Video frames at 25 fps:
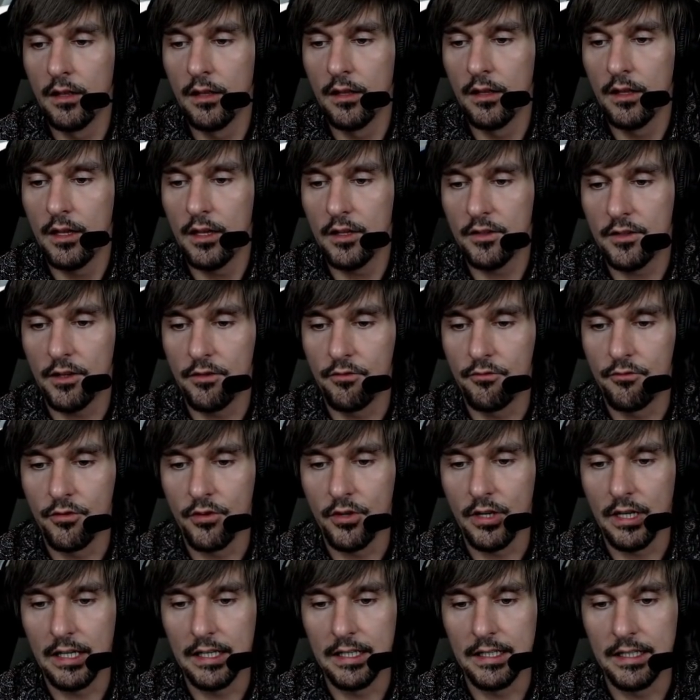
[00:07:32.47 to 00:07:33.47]
As I
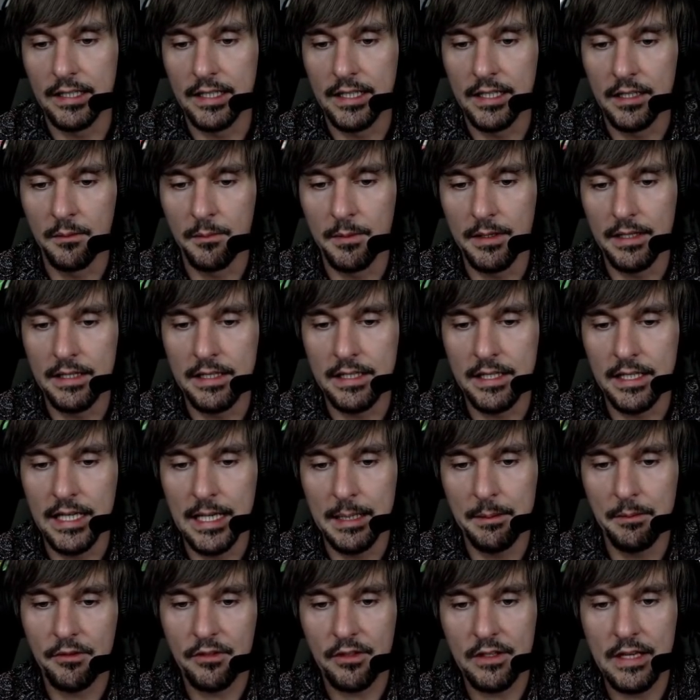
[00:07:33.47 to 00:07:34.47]
run a little bit
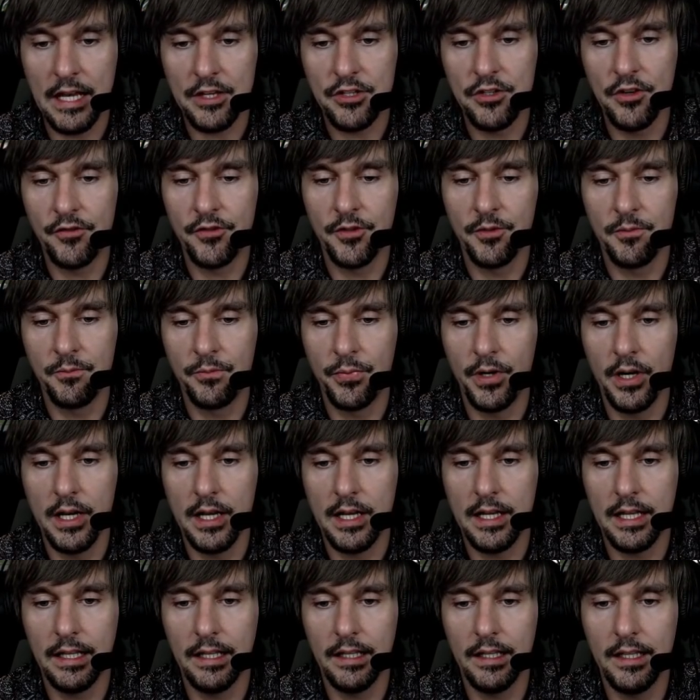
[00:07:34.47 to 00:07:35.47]
deep, snatch your front
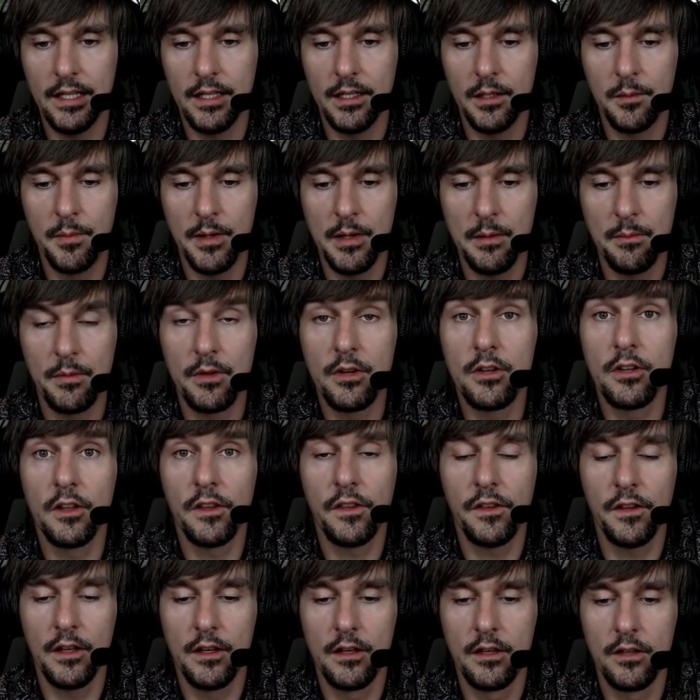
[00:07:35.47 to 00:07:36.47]
brake a little bit, but
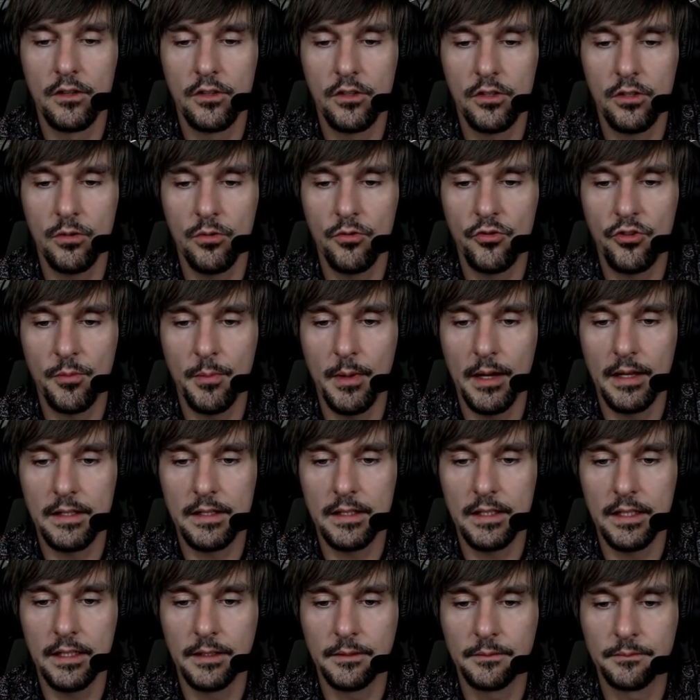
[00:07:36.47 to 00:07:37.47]
nothing too
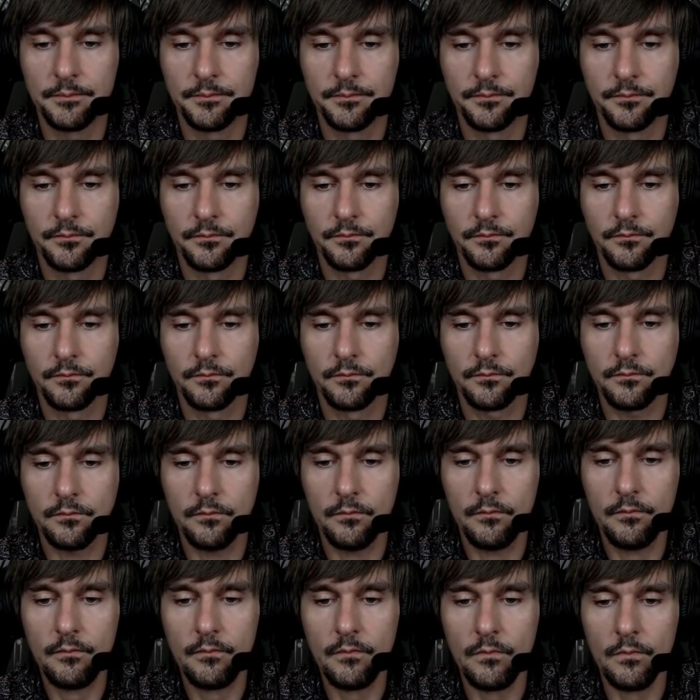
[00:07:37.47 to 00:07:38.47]
dramatic.
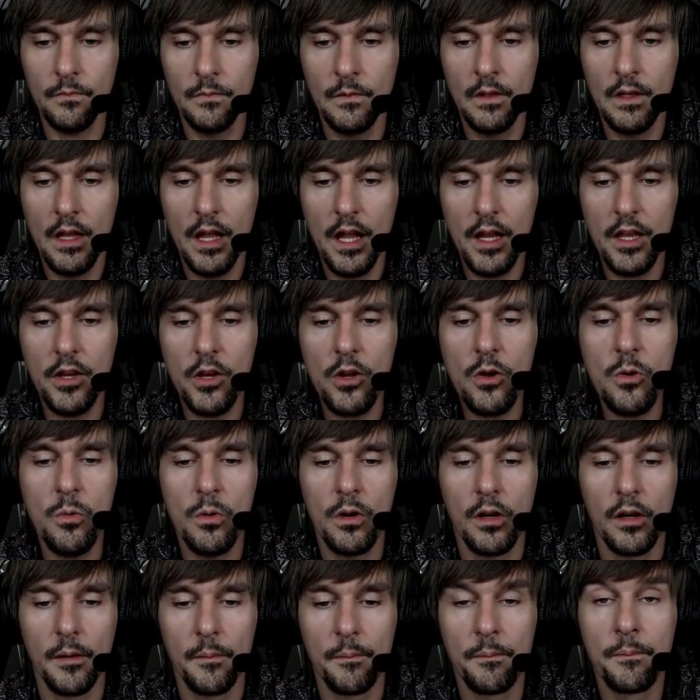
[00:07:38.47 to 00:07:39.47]
And you know
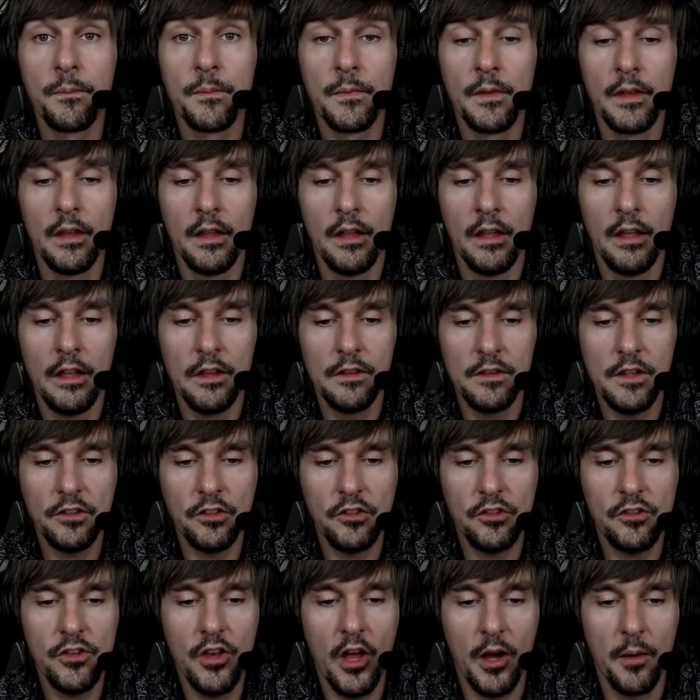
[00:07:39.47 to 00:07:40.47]
what? This
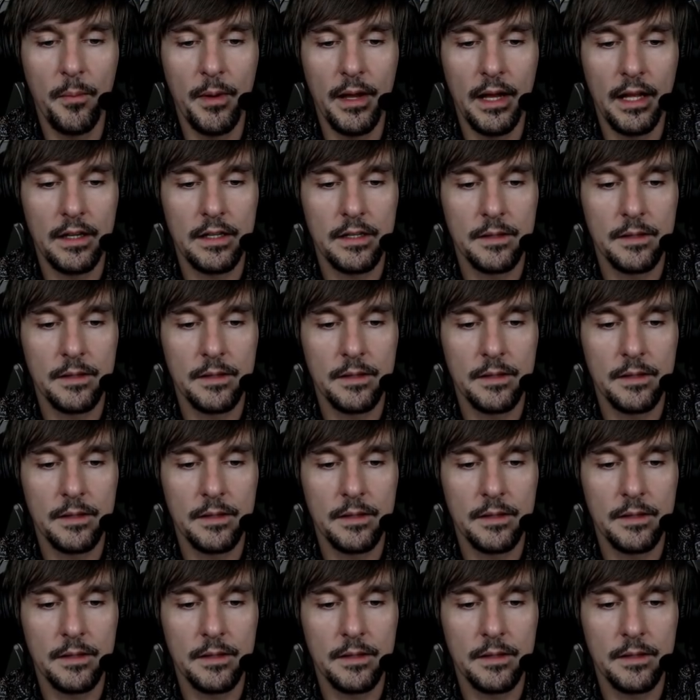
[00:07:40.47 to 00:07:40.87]
is not bad.